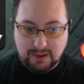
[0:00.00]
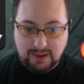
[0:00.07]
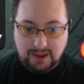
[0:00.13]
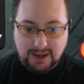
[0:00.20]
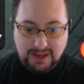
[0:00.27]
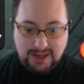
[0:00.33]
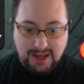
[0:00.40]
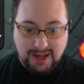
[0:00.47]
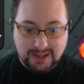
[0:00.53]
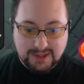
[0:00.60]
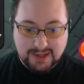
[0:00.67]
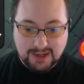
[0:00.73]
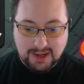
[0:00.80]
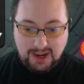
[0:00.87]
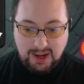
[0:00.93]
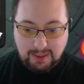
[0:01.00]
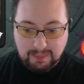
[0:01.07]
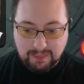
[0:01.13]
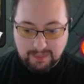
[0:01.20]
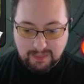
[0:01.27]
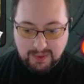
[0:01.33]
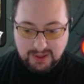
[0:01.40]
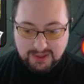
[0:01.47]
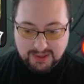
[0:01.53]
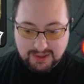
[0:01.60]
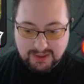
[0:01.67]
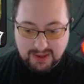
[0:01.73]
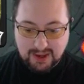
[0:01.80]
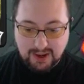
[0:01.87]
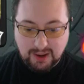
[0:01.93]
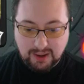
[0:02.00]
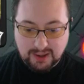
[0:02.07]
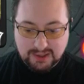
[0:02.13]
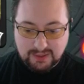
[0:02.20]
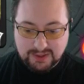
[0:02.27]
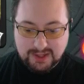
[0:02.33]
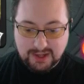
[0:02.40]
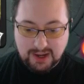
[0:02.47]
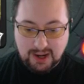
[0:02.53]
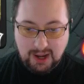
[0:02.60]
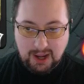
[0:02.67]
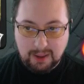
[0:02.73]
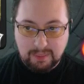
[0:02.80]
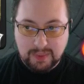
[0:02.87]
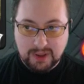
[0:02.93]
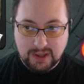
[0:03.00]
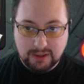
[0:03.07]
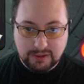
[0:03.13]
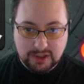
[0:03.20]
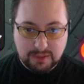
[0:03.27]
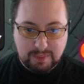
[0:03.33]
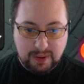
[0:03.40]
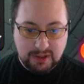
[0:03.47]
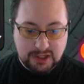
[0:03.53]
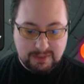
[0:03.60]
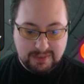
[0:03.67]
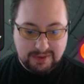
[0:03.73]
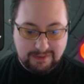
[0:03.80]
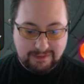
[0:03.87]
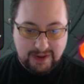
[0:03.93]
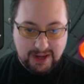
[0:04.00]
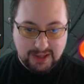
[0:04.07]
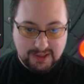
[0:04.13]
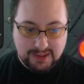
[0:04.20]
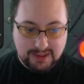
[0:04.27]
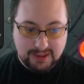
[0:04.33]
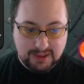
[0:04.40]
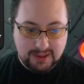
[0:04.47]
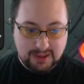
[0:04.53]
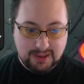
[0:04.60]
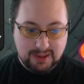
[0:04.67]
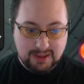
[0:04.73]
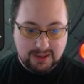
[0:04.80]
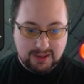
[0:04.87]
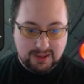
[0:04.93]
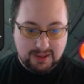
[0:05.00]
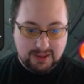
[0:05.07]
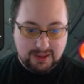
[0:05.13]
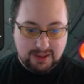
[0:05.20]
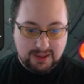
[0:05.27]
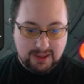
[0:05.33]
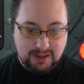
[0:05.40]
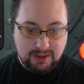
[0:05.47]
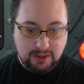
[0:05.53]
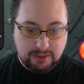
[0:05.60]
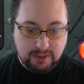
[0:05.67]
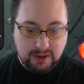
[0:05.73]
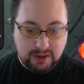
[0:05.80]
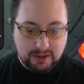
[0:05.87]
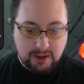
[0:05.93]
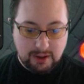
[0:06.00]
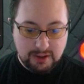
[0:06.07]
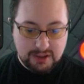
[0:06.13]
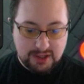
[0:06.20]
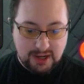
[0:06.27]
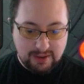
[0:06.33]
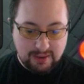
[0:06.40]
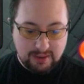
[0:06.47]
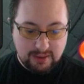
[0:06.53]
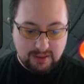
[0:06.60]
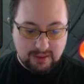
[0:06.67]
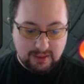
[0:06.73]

I can't tick up, is the thing. Because if I tick up, he'll just punch him in the face. And then throw it on a Carnage Tyrant.